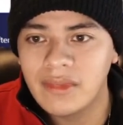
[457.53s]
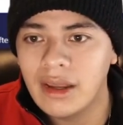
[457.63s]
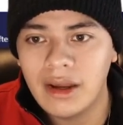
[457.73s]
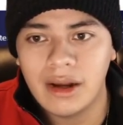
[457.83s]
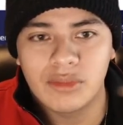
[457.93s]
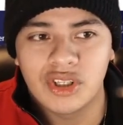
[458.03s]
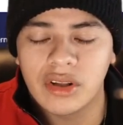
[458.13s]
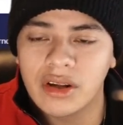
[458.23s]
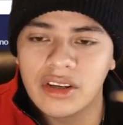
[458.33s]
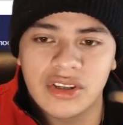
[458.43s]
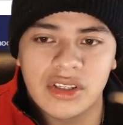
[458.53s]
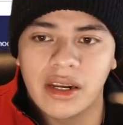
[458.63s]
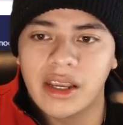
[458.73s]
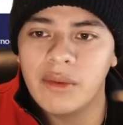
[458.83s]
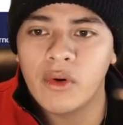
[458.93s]
I'm sure they're just going
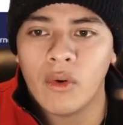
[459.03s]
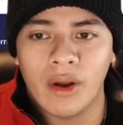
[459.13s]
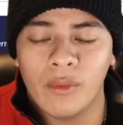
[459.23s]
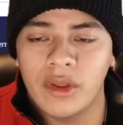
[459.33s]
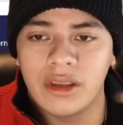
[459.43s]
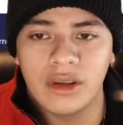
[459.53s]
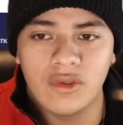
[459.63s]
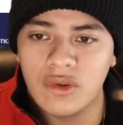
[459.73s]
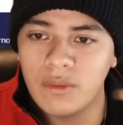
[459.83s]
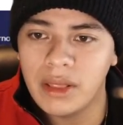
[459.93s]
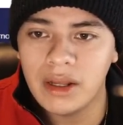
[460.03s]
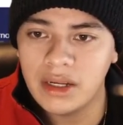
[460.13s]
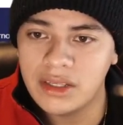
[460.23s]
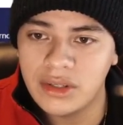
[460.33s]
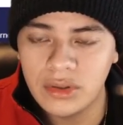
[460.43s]
to keep growing with the YouTube
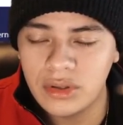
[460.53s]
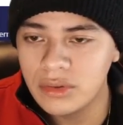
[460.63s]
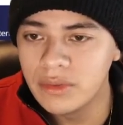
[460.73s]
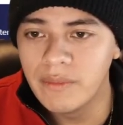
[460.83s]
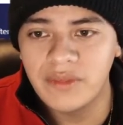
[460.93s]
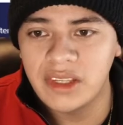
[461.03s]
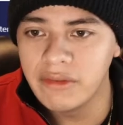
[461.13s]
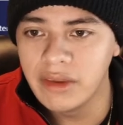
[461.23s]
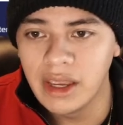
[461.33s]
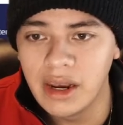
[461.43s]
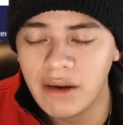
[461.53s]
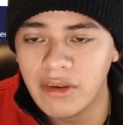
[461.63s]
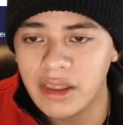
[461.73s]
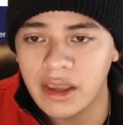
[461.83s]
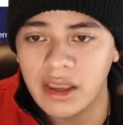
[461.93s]
Plus, YouTube TV, and
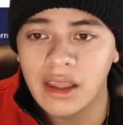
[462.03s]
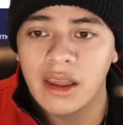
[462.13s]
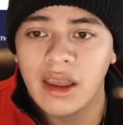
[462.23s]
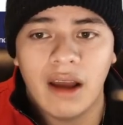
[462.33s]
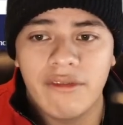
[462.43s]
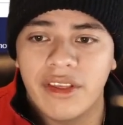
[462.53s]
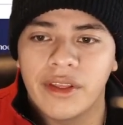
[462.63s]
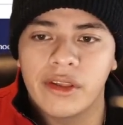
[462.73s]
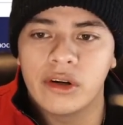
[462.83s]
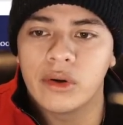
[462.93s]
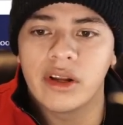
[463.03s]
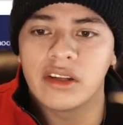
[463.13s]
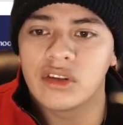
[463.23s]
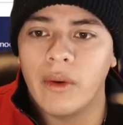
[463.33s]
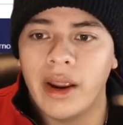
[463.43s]
everything. Everything they're doing
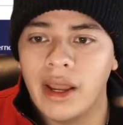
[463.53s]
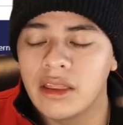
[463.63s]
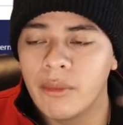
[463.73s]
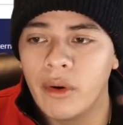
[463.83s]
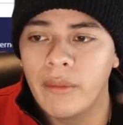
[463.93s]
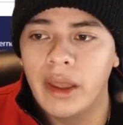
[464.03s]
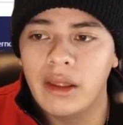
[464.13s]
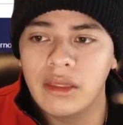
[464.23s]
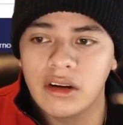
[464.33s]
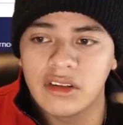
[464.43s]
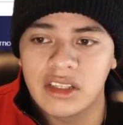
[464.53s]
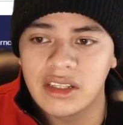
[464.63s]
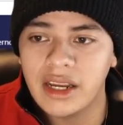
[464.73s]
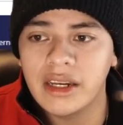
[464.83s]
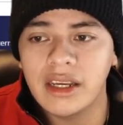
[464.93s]
is great at the moment. They're
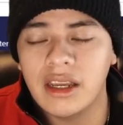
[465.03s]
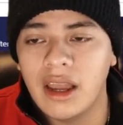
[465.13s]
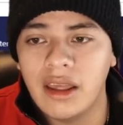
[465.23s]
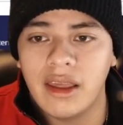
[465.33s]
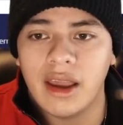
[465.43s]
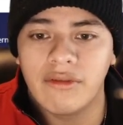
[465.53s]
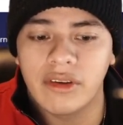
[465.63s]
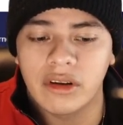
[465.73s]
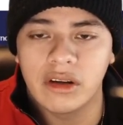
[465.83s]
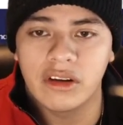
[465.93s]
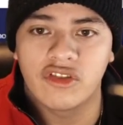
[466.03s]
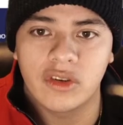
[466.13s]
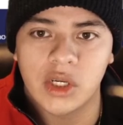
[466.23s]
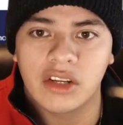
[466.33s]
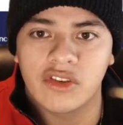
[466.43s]
steady and they have a good
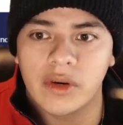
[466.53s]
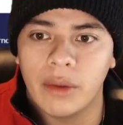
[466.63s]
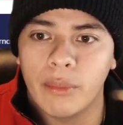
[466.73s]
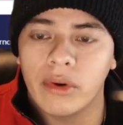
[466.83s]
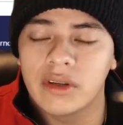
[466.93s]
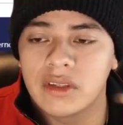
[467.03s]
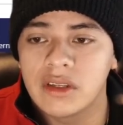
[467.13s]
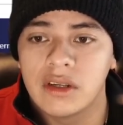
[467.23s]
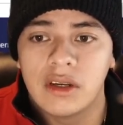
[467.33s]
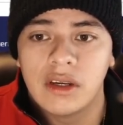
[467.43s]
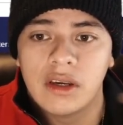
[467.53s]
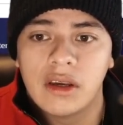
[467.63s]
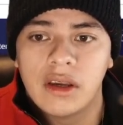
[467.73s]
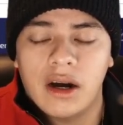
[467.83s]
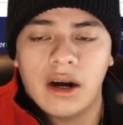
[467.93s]
trajectory upwards.
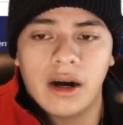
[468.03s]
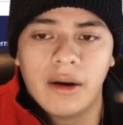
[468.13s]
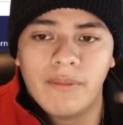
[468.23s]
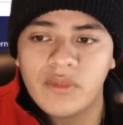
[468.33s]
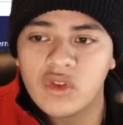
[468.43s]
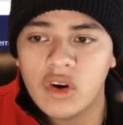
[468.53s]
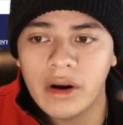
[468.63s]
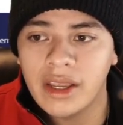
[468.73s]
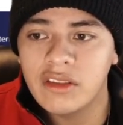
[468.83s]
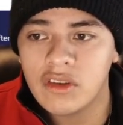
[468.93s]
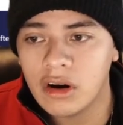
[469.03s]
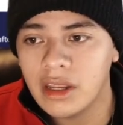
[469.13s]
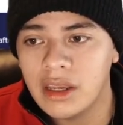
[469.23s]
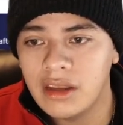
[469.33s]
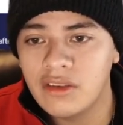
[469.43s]

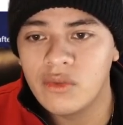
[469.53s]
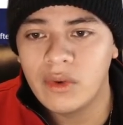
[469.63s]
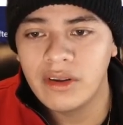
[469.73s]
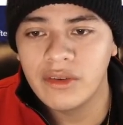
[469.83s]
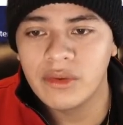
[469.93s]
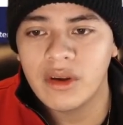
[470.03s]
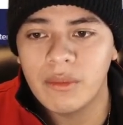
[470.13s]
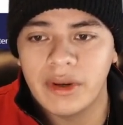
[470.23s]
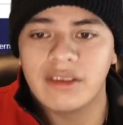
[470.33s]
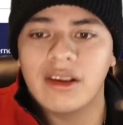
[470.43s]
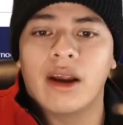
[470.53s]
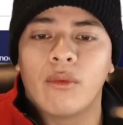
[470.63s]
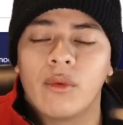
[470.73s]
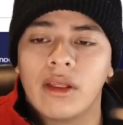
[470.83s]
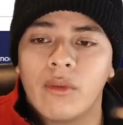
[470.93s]
Target is one of those companies that I
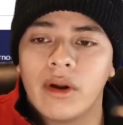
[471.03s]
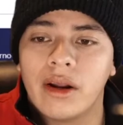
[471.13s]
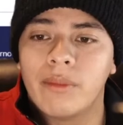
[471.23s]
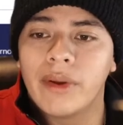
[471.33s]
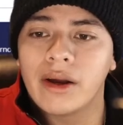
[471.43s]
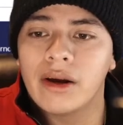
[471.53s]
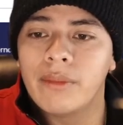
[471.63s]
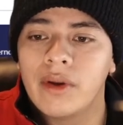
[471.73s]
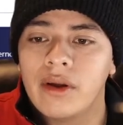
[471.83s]
really wanted to pick up.